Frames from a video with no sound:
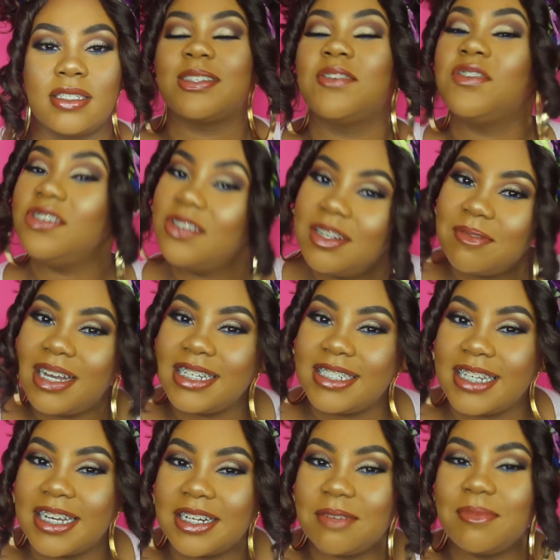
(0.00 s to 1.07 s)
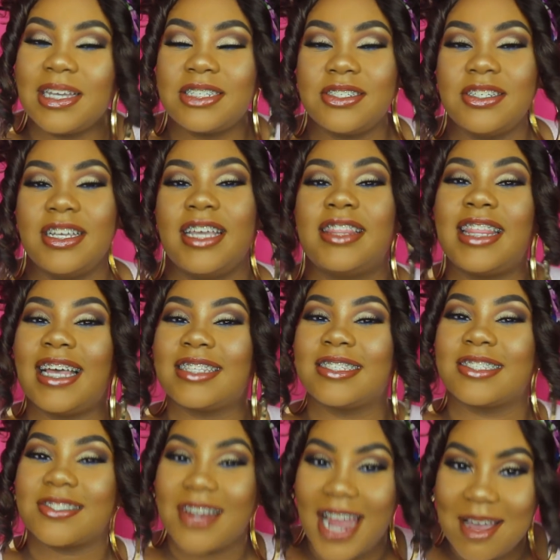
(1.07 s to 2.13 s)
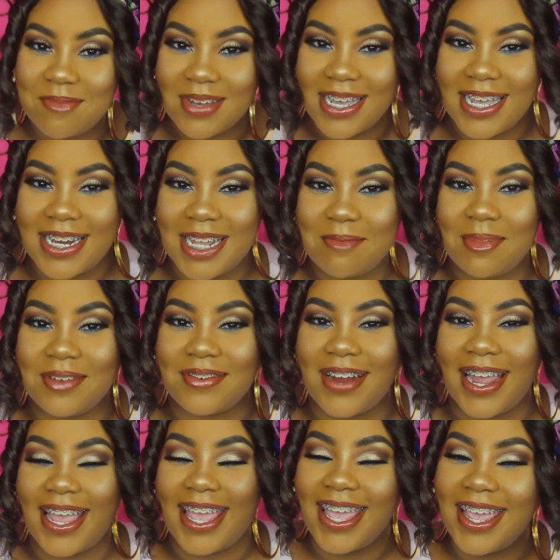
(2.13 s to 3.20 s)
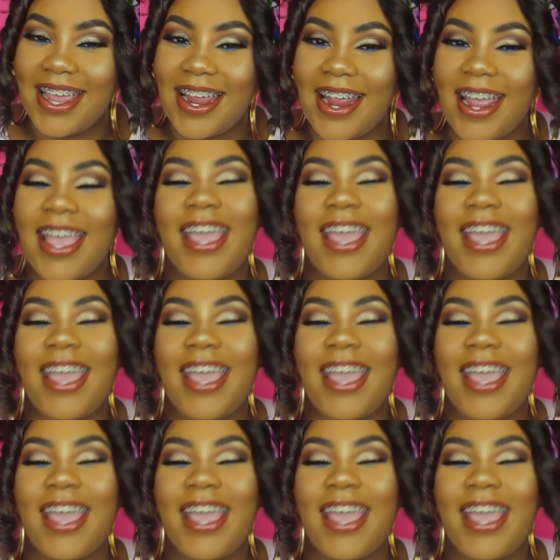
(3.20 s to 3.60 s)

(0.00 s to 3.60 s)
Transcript: So if you're new to my channel, make sure you hit that subscribe button. It'll be right here.